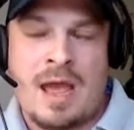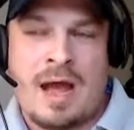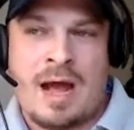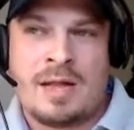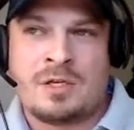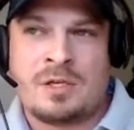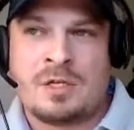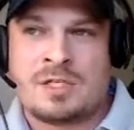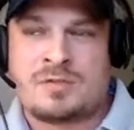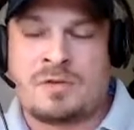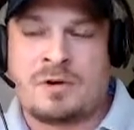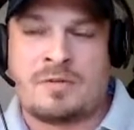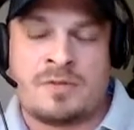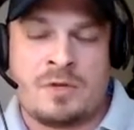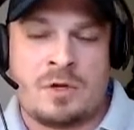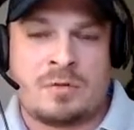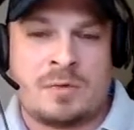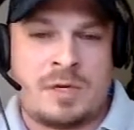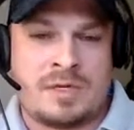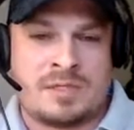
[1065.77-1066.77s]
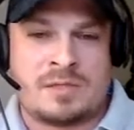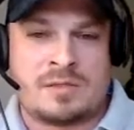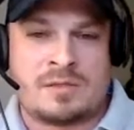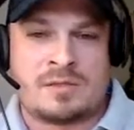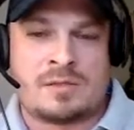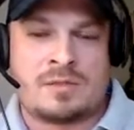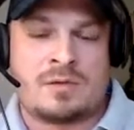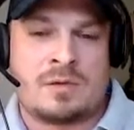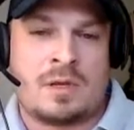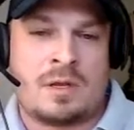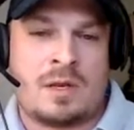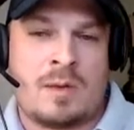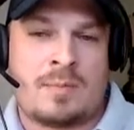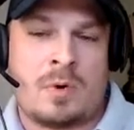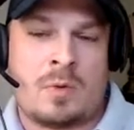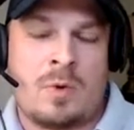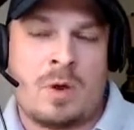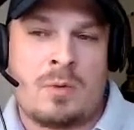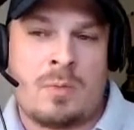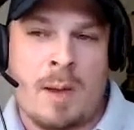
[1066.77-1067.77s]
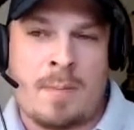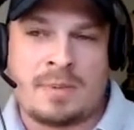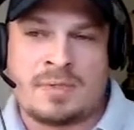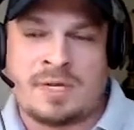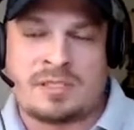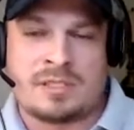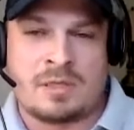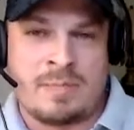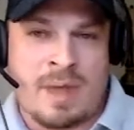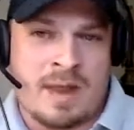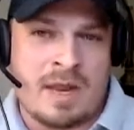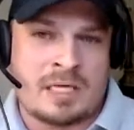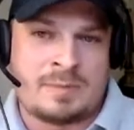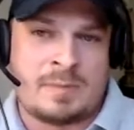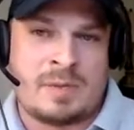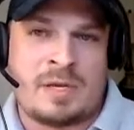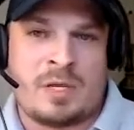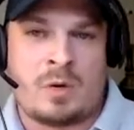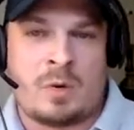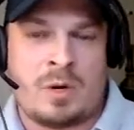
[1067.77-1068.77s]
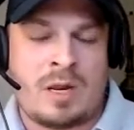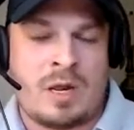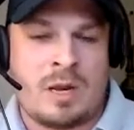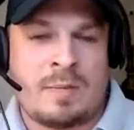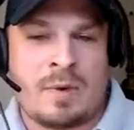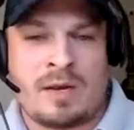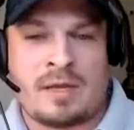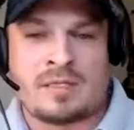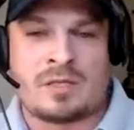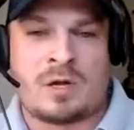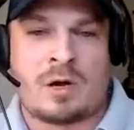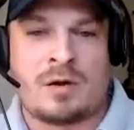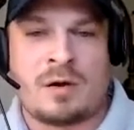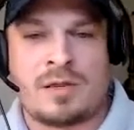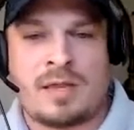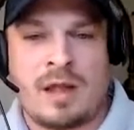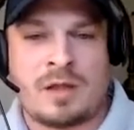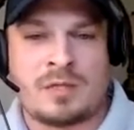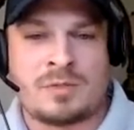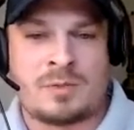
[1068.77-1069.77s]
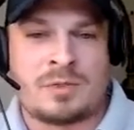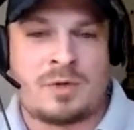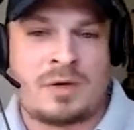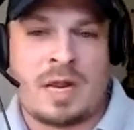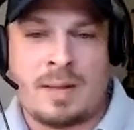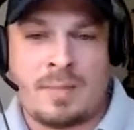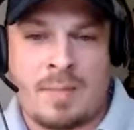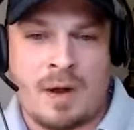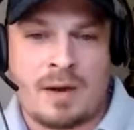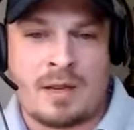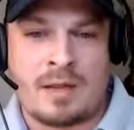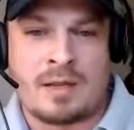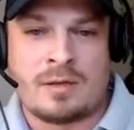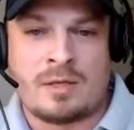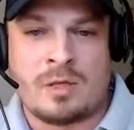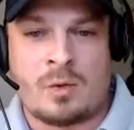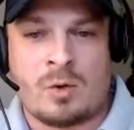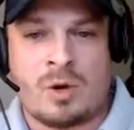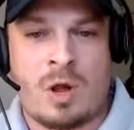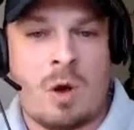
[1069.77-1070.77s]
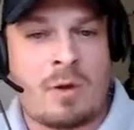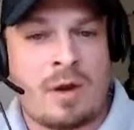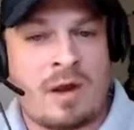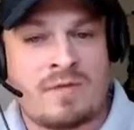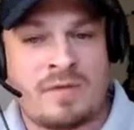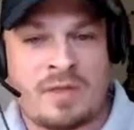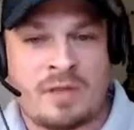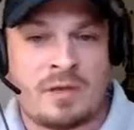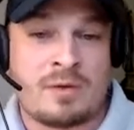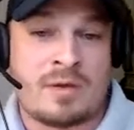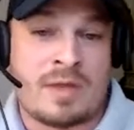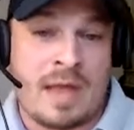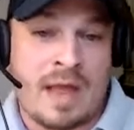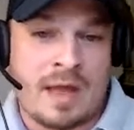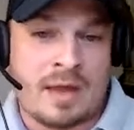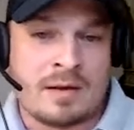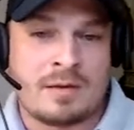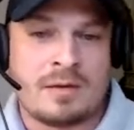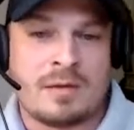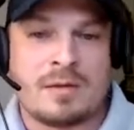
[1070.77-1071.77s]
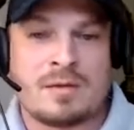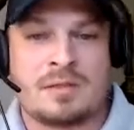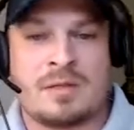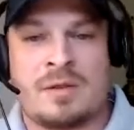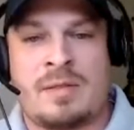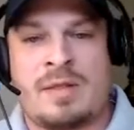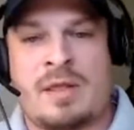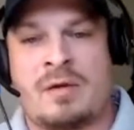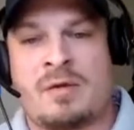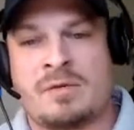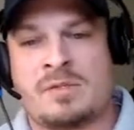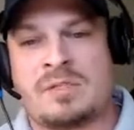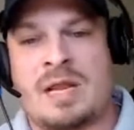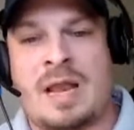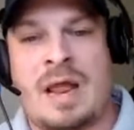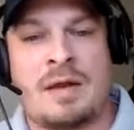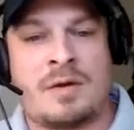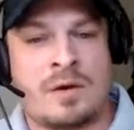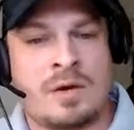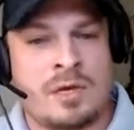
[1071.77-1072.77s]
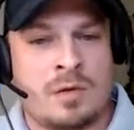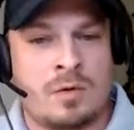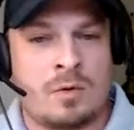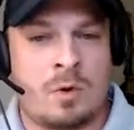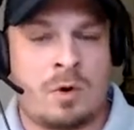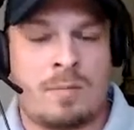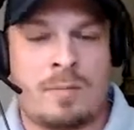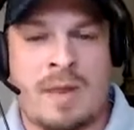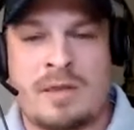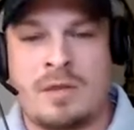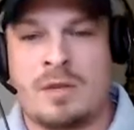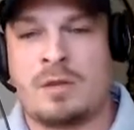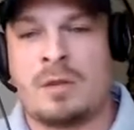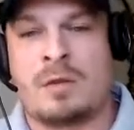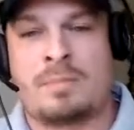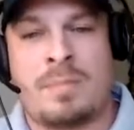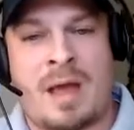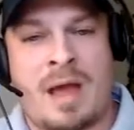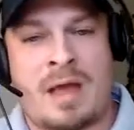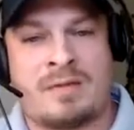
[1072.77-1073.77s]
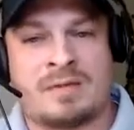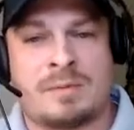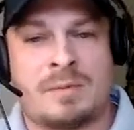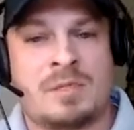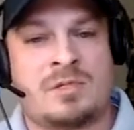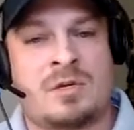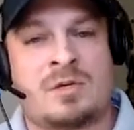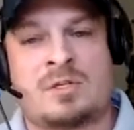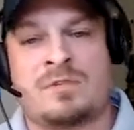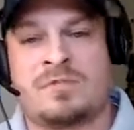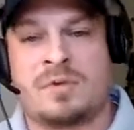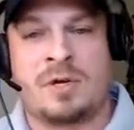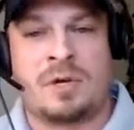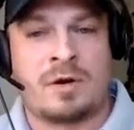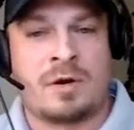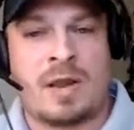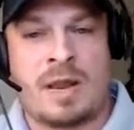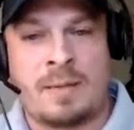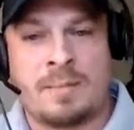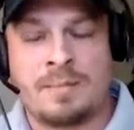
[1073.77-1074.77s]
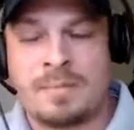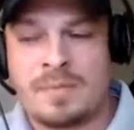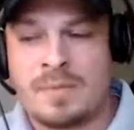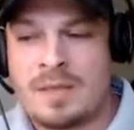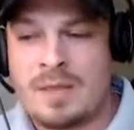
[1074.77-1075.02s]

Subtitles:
I do this for a few reasons. Number one, reputation management. You don't want anybody starting accounts with your name on it. You want to own everything you can so that they don't slander you or make you look bad if somebody's searching for your name.